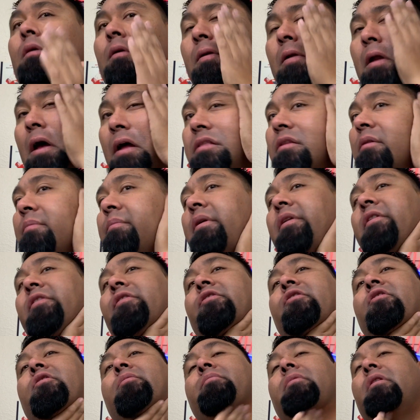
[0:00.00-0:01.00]
Not the
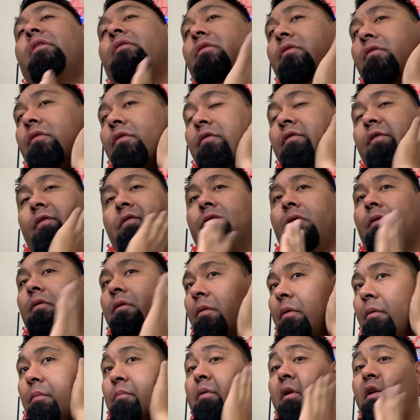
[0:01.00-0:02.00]
best cream I use,
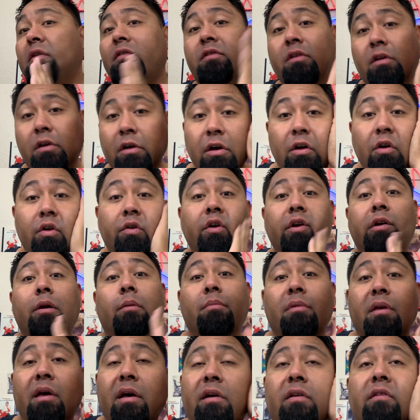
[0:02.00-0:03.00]
but is it a good
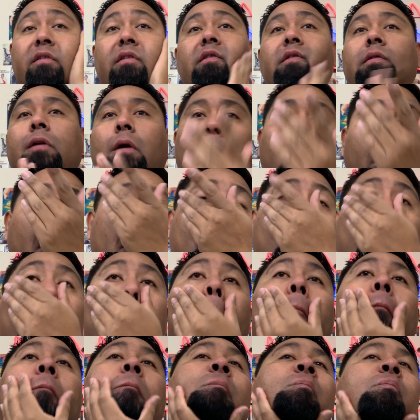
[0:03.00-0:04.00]
cream? Yes.
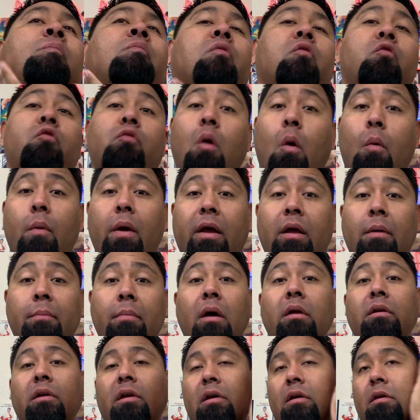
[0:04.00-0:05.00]
Do I
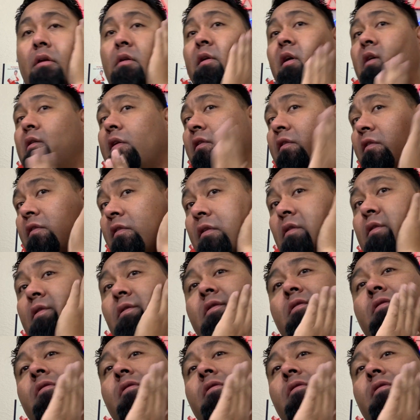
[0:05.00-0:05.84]
recommend it? Yes.